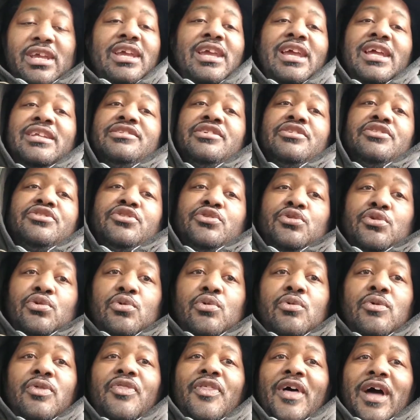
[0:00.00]
It's a
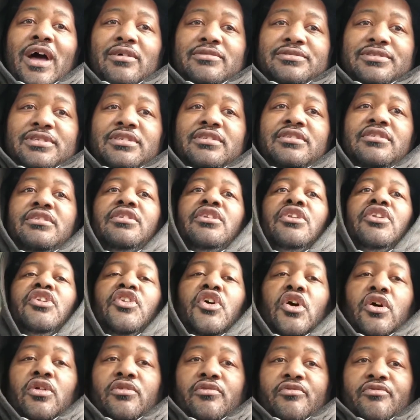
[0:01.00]

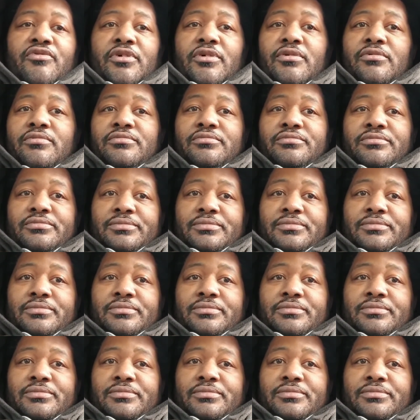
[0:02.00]
$2,000 phone.